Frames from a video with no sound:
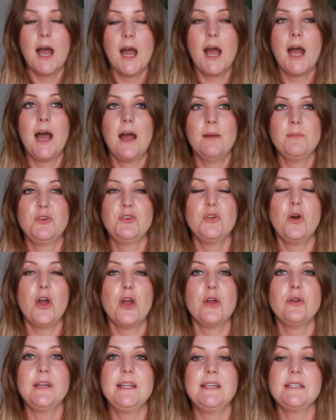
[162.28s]

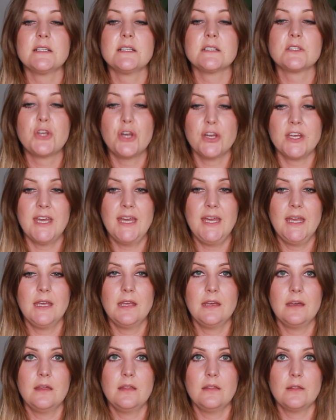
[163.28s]
Not only does
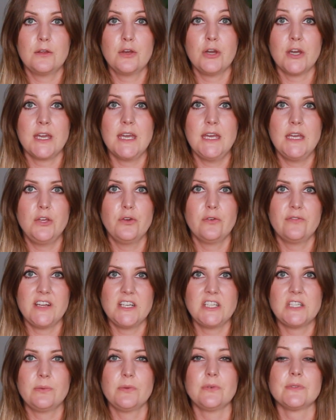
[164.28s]
cooking your
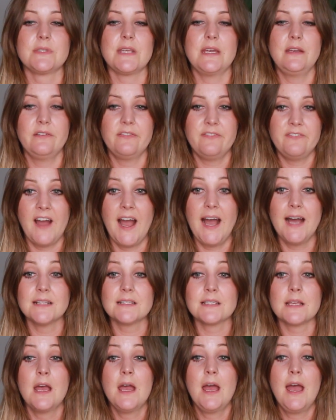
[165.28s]
vegetables in
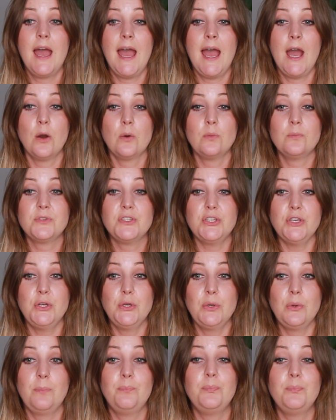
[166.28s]
fat help
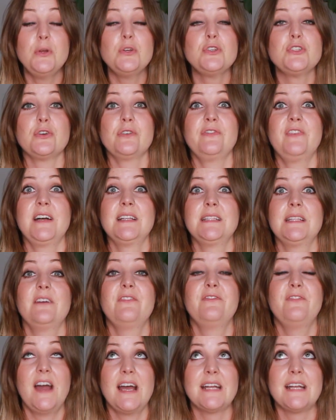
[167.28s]
to boost your
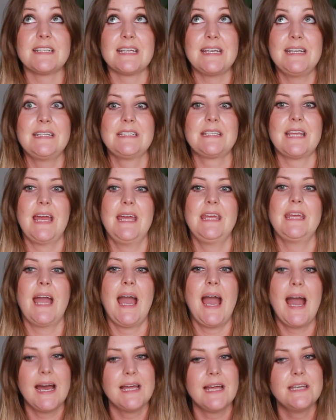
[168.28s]
fat intake
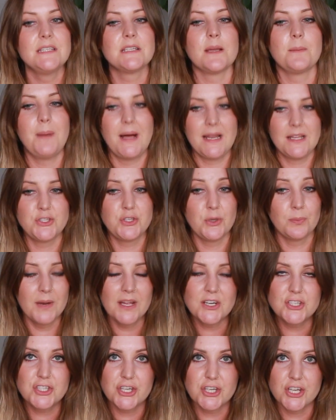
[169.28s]
and balance your
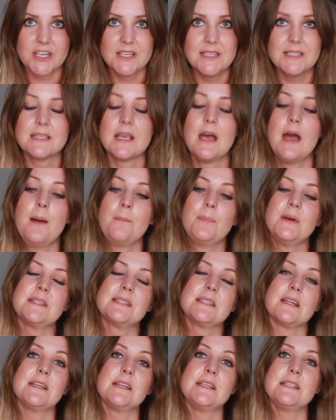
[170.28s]
blood sugars, but
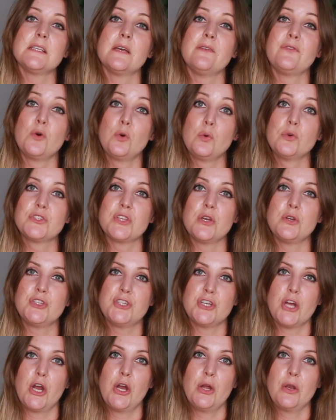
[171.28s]
studies have also
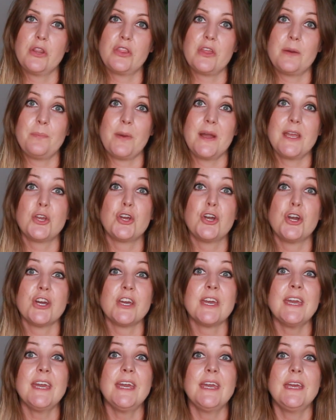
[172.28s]
shown that by
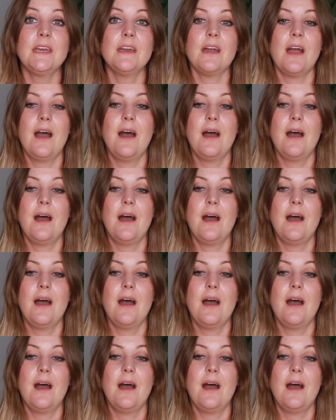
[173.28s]
cooking